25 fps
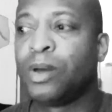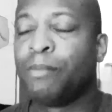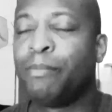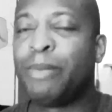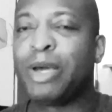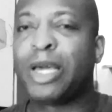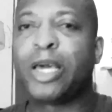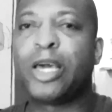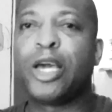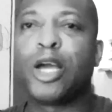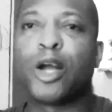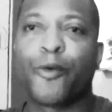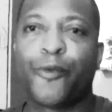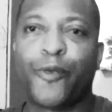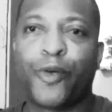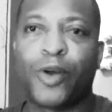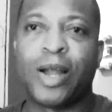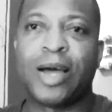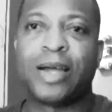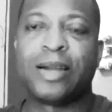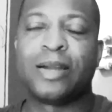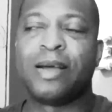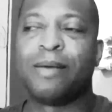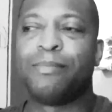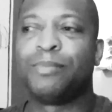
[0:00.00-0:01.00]
be careful
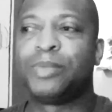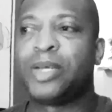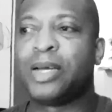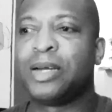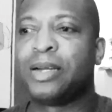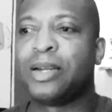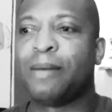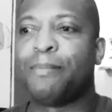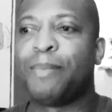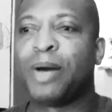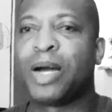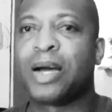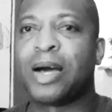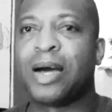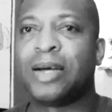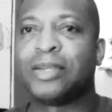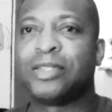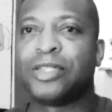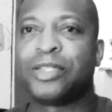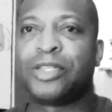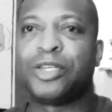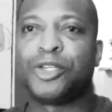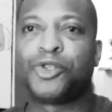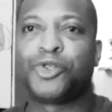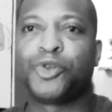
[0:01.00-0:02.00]
on them thing there because
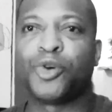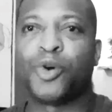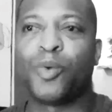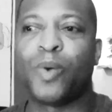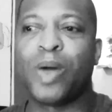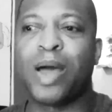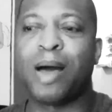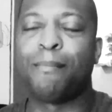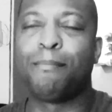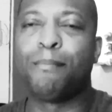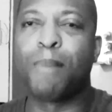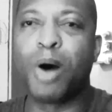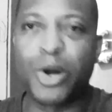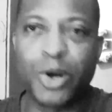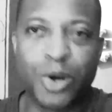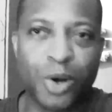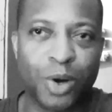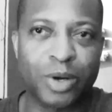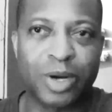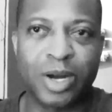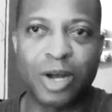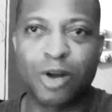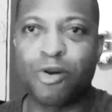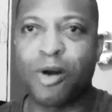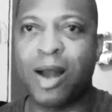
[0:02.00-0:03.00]
it's true we are burn
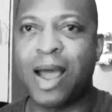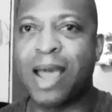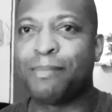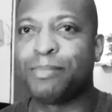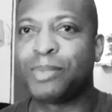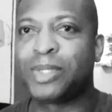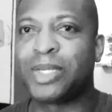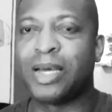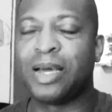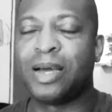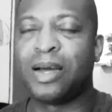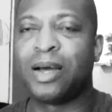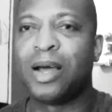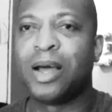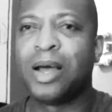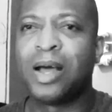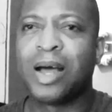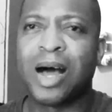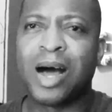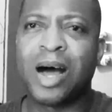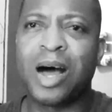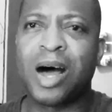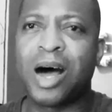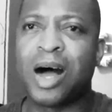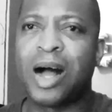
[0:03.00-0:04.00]
out the crime thing and
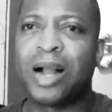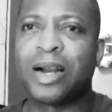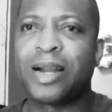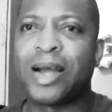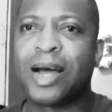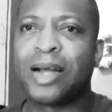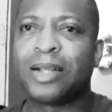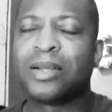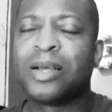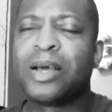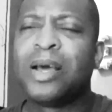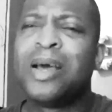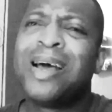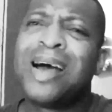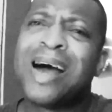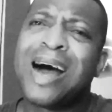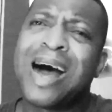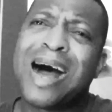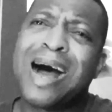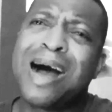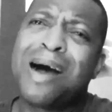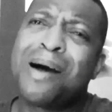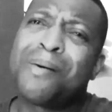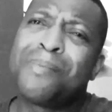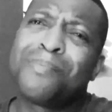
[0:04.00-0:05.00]
all that
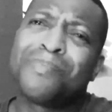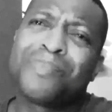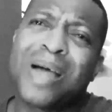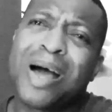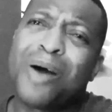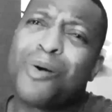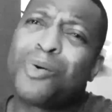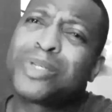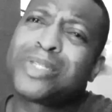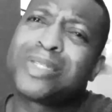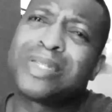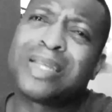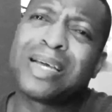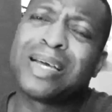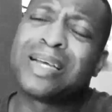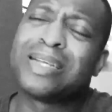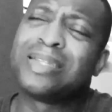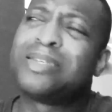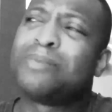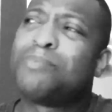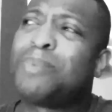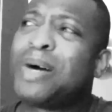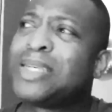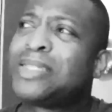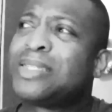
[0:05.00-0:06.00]
um, I was thinking
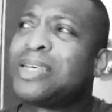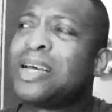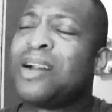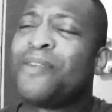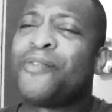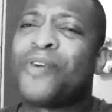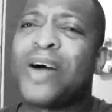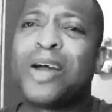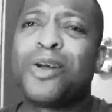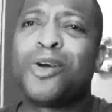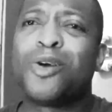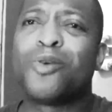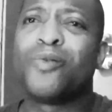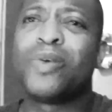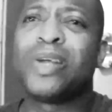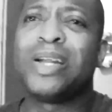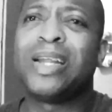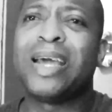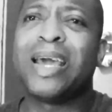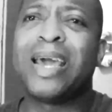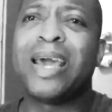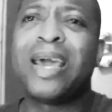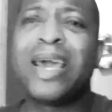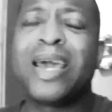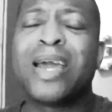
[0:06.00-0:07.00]
to myself, I don't
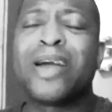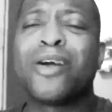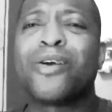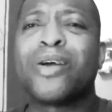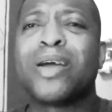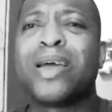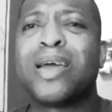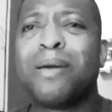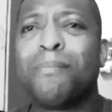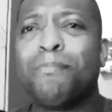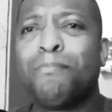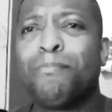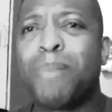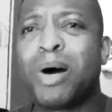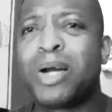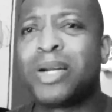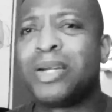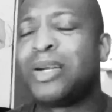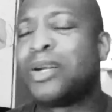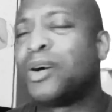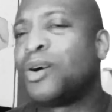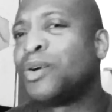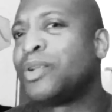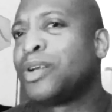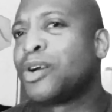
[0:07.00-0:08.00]
really hear him
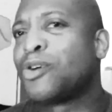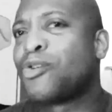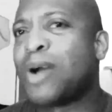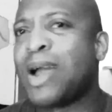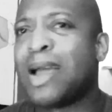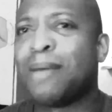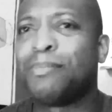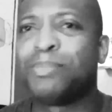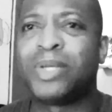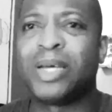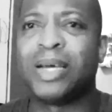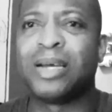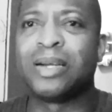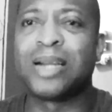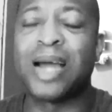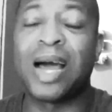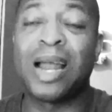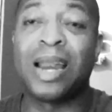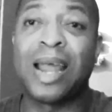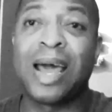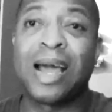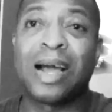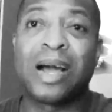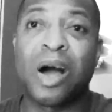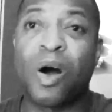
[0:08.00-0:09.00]
butting out the crime thing,
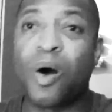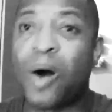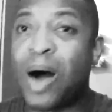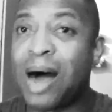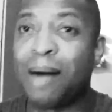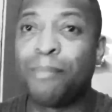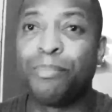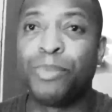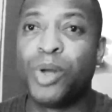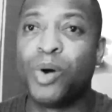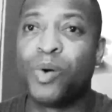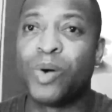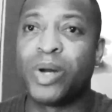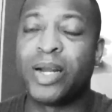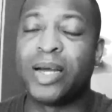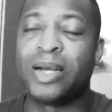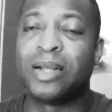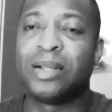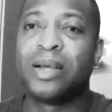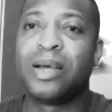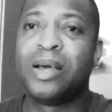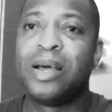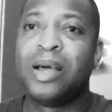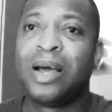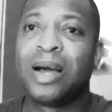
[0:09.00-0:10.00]
not like how I'm doing
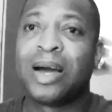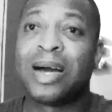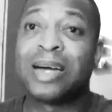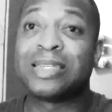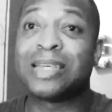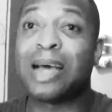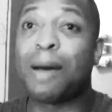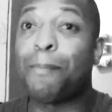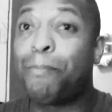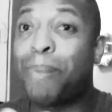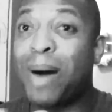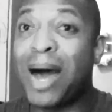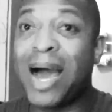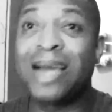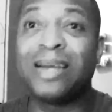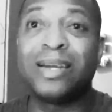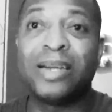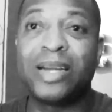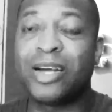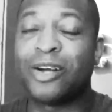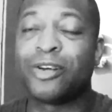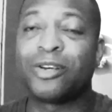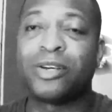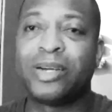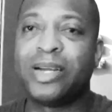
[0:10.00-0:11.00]
it, because I
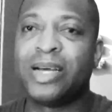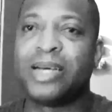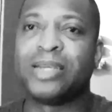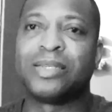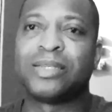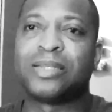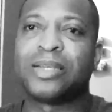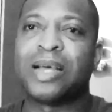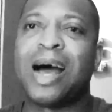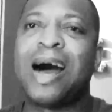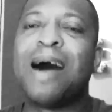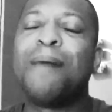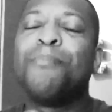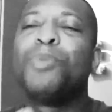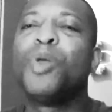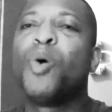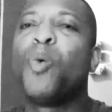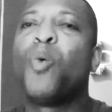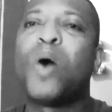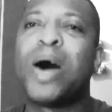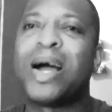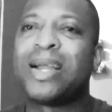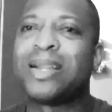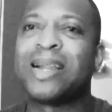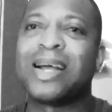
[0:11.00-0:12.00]
pioneered this. I'm the
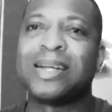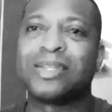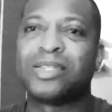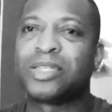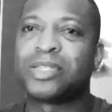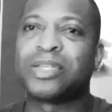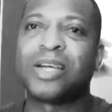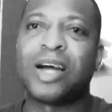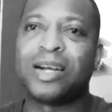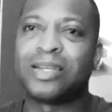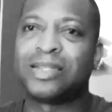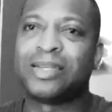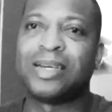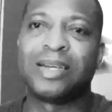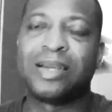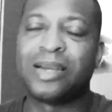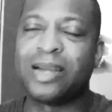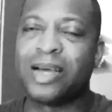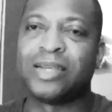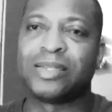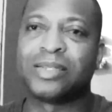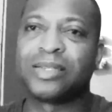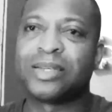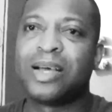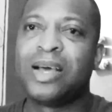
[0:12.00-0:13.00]
one that started
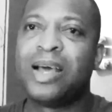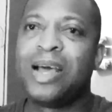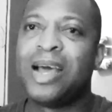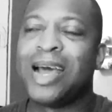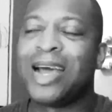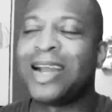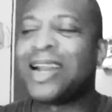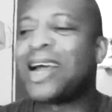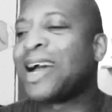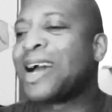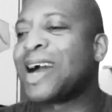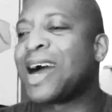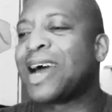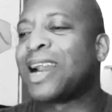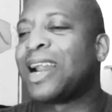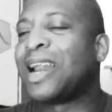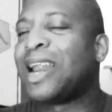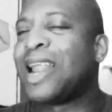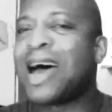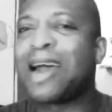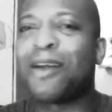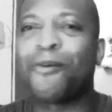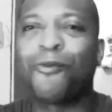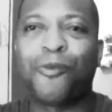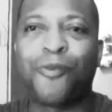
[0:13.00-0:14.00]
this. And I got a
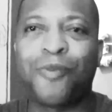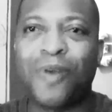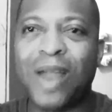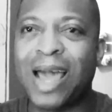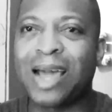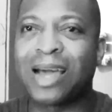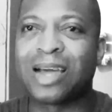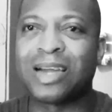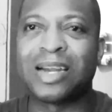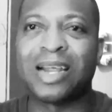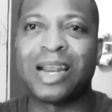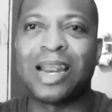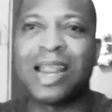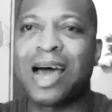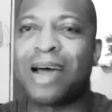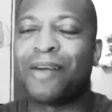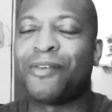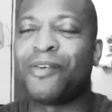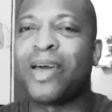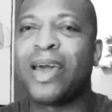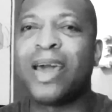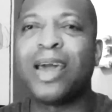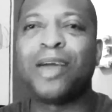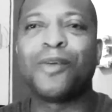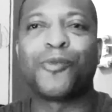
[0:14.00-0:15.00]
lot of flack and a
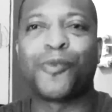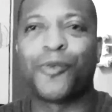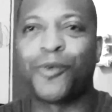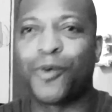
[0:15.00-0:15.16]
lot of hate